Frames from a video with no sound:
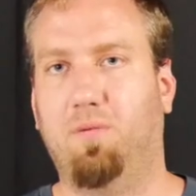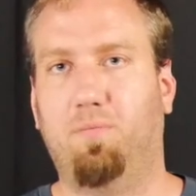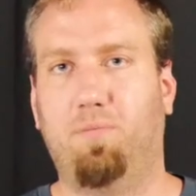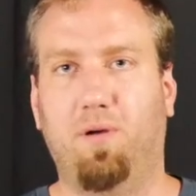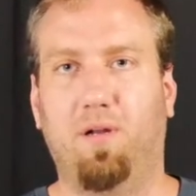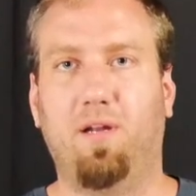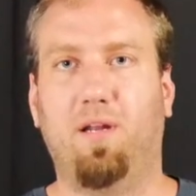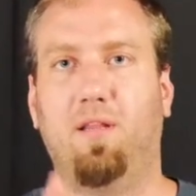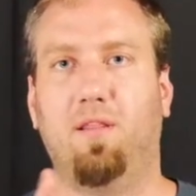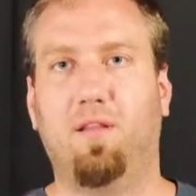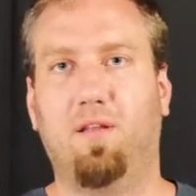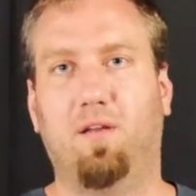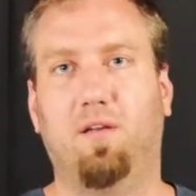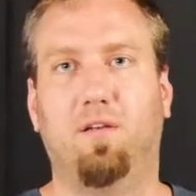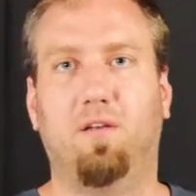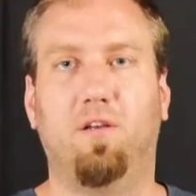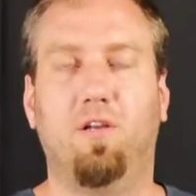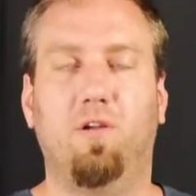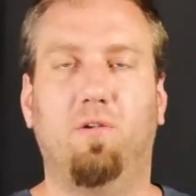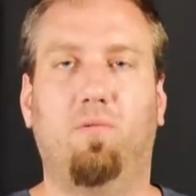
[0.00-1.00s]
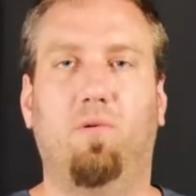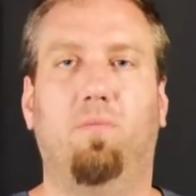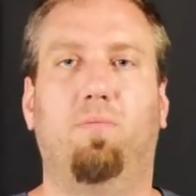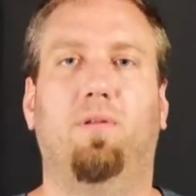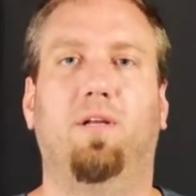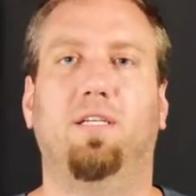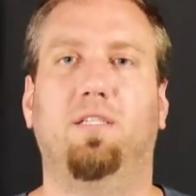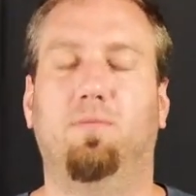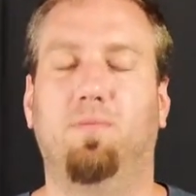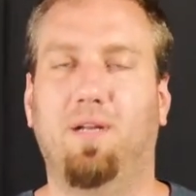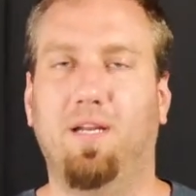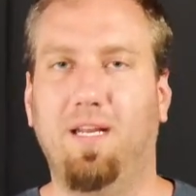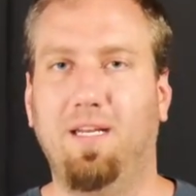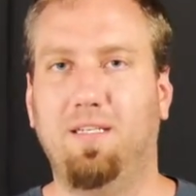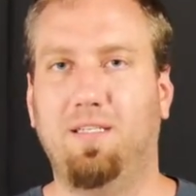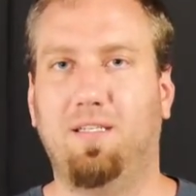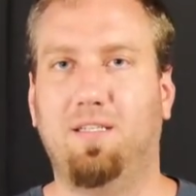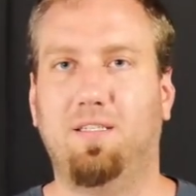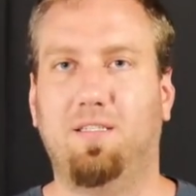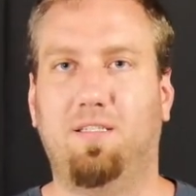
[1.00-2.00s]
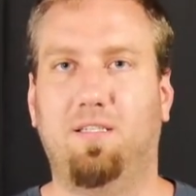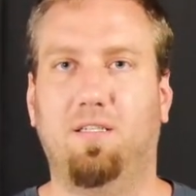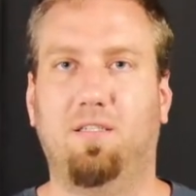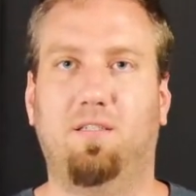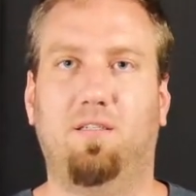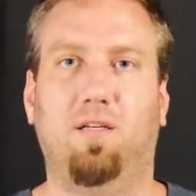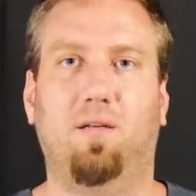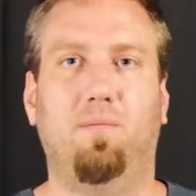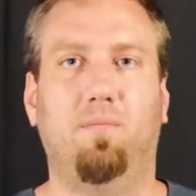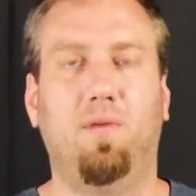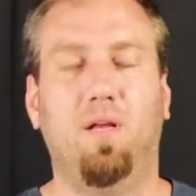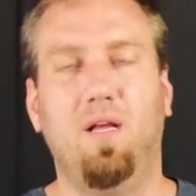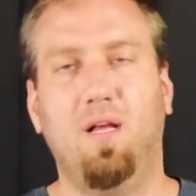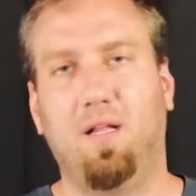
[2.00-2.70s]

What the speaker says: put in the new replacement into the system,